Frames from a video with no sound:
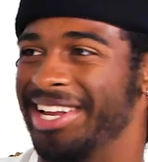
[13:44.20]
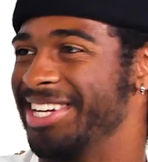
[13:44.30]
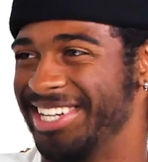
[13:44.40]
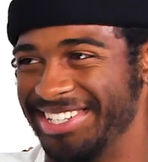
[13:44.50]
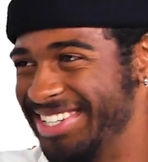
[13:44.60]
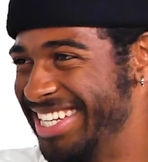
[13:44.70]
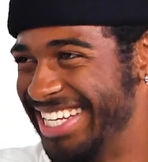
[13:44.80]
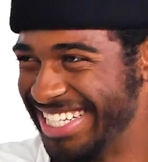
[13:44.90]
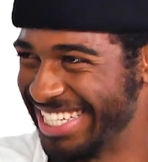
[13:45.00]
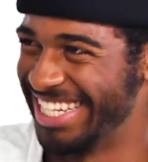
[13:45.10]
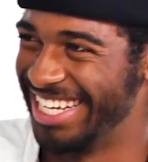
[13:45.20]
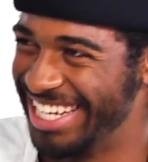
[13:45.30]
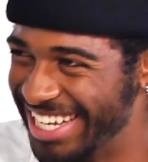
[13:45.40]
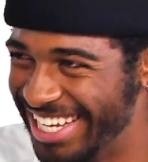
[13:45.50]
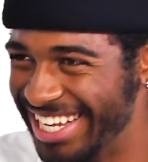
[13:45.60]
not Chaz
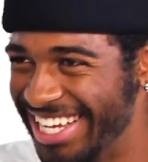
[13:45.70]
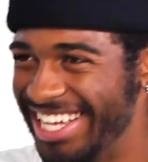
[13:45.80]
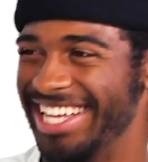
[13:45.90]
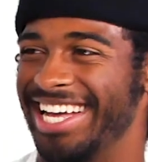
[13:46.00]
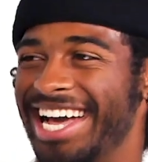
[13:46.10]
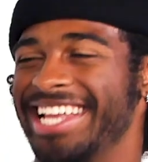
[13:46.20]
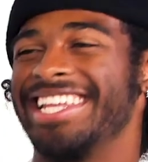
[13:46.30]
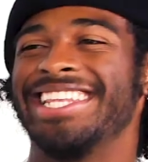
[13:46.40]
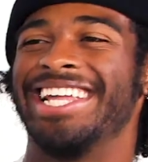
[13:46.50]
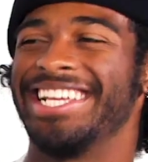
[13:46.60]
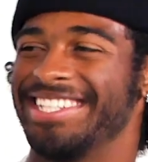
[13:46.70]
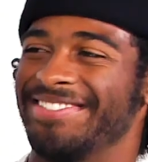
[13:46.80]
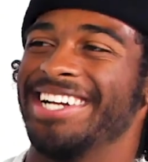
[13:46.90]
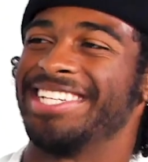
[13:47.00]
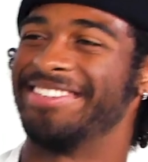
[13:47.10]
Ortiz. I did like
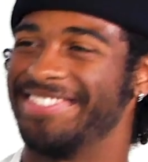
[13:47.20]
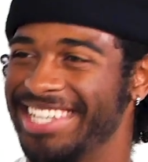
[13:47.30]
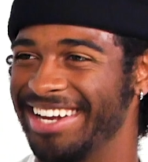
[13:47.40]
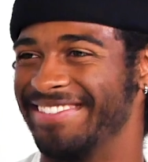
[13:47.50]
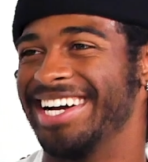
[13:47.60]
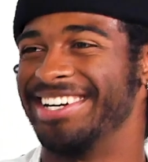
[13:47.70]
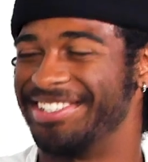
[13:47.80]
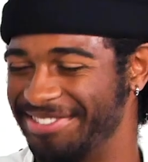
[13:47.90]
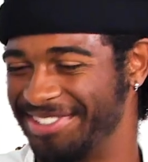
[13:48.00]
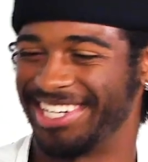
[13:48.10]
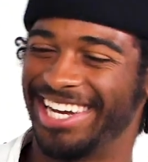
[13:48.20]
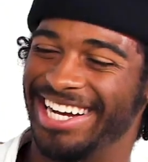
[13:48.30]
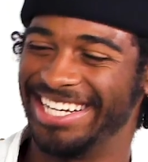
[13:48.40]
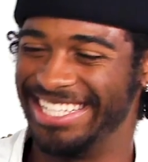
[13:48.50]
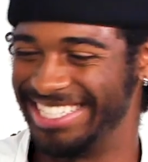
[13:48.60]
watching him skate. I'm like, oh, he's from
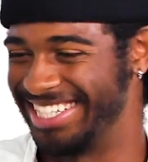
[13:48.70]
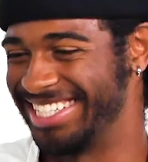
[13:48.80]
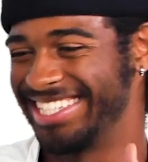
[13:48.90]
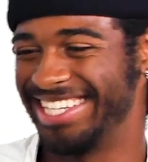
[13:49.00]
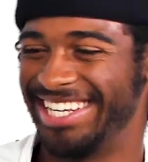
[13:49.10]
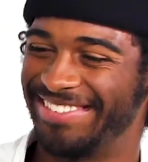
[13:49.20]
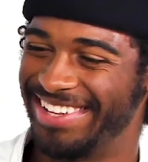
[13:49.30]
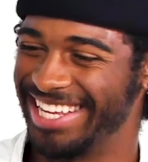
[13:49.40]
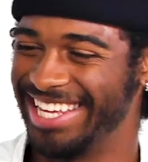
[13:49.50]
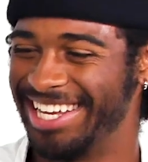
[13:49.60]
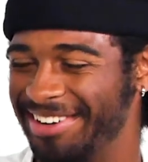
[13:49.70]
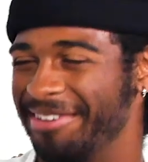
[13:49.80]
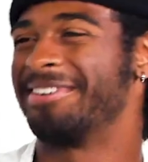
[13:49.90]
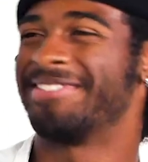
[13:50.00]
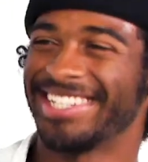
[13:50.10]
Chicago. This shit's lit. I'm like, yeah,
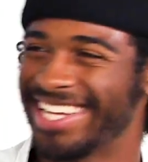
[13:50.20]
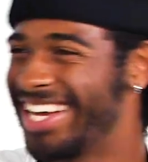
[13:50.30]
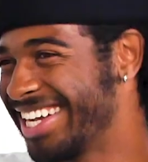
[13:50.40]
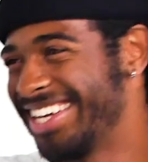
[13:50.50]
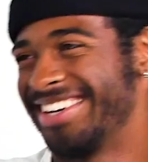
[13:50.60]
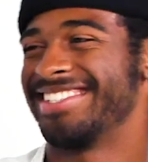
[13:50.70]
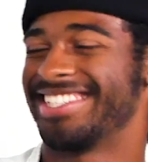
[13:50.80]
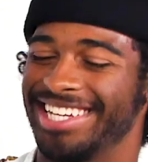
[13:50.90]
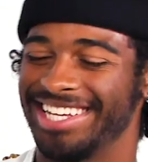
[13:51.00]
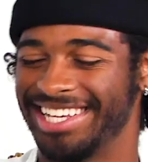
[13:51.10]
I'm from Chicago. It's like